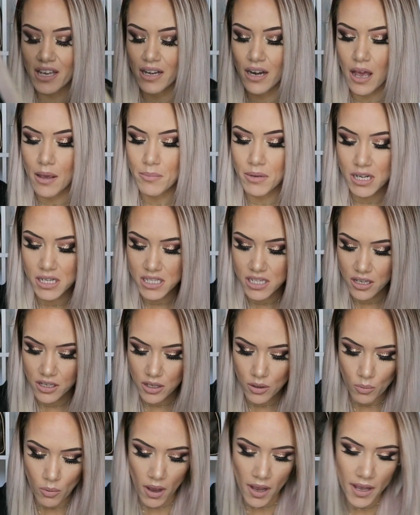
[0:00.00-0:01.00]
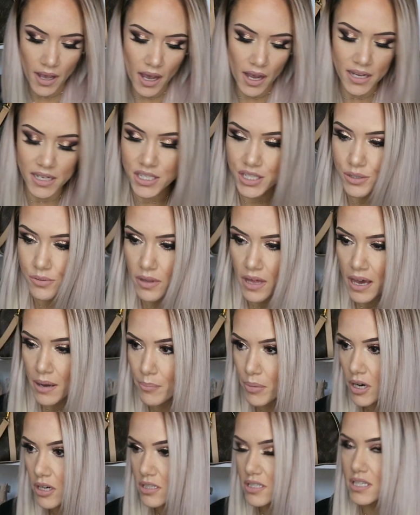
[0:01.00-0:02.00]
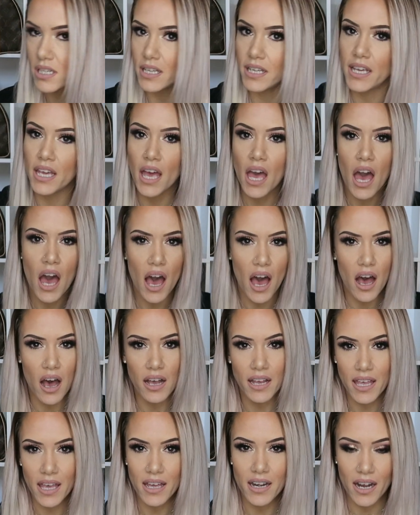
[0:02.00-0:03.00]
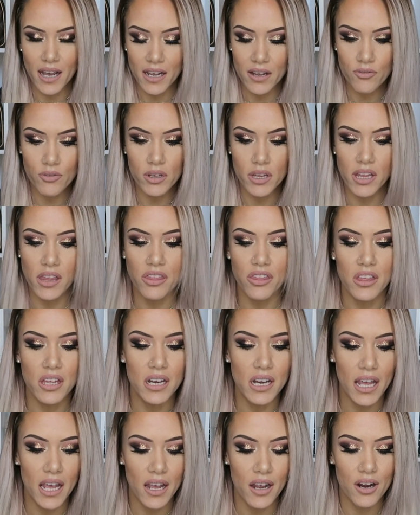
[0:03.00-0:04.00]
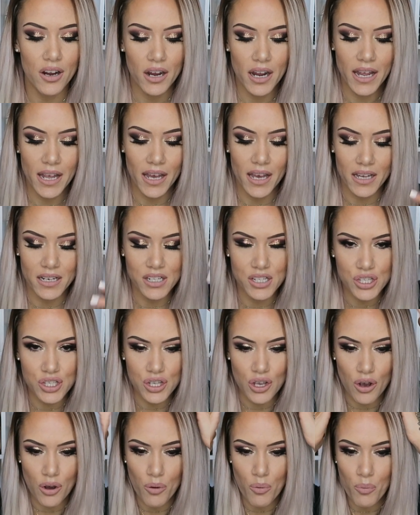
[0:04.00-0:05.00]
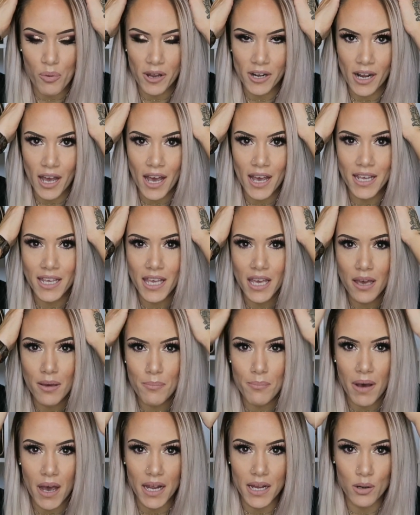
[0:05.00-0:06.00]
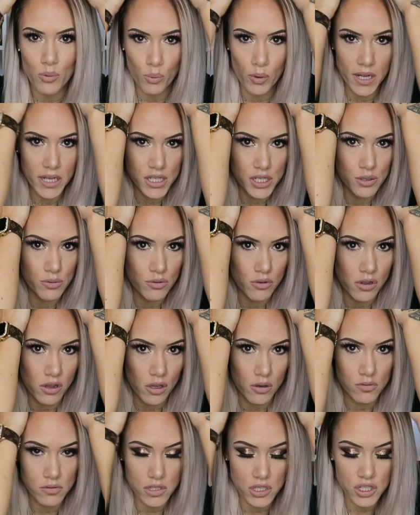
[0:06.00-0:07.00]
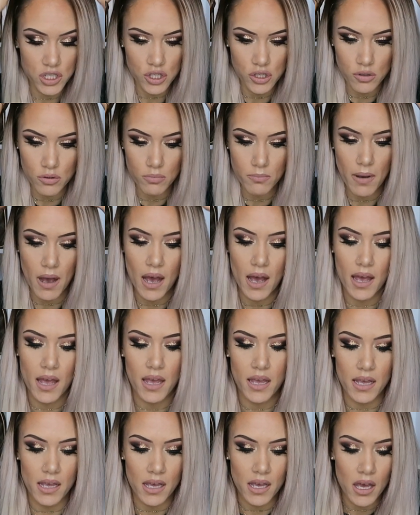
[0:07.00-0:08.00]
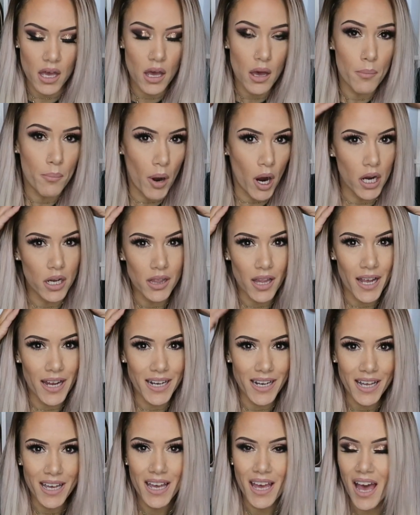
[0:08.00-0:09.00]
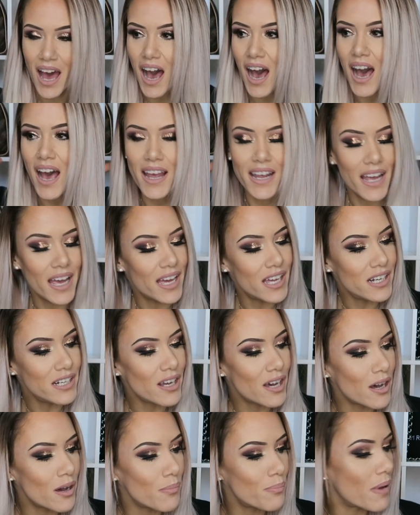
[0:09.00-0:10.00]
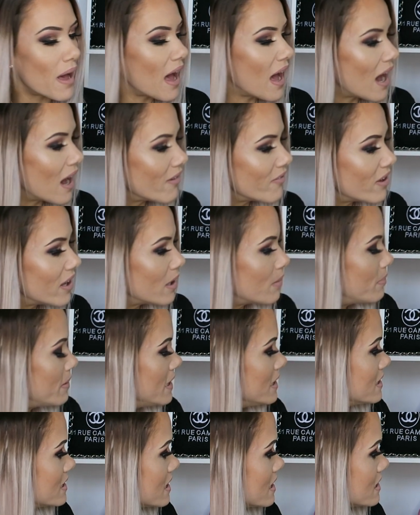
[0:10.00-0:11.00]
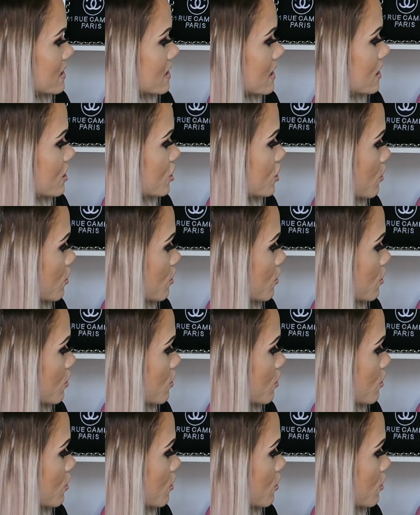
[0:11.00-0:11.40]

and I'm gonna tell you why I do that personally. Again, I have really thin hair, and so when I get mine way too close to my part line, I end up having pieces that